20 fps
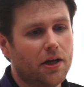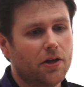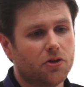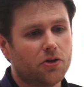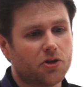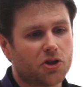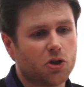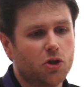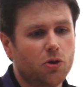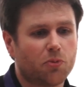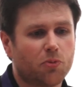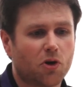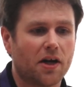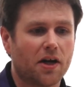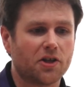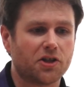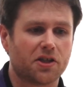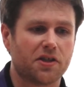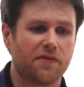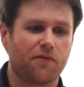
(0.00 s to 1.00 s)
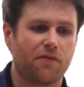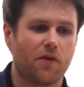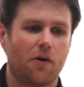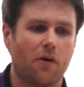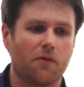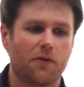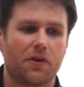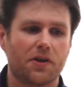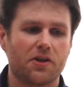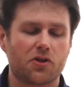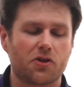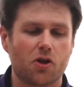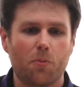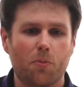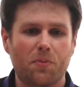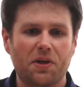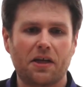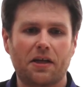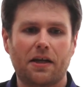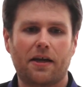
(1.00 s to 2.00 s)
There's 2 projects involved with this,
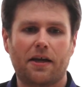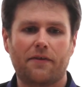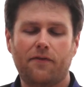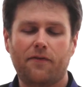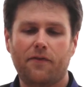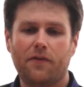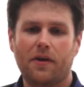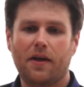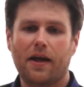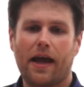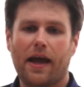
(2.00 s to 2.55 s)
OPNF